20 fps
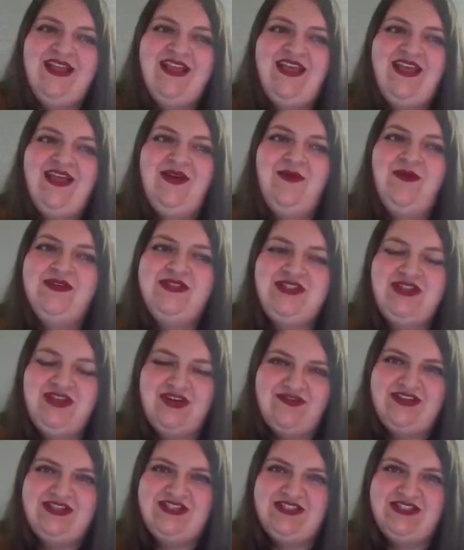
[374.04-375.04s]
Pliny, what are
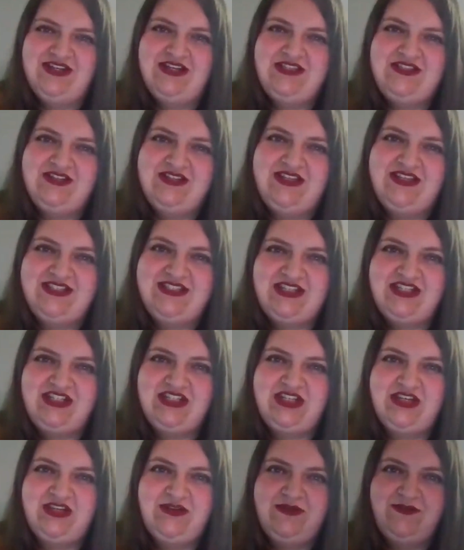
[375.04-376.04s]
your insights on this
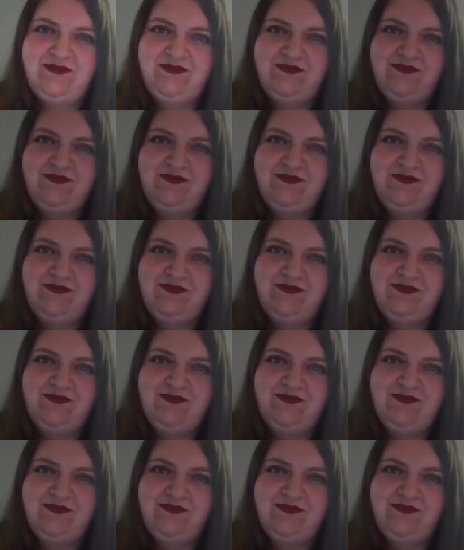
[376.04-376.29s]
issue?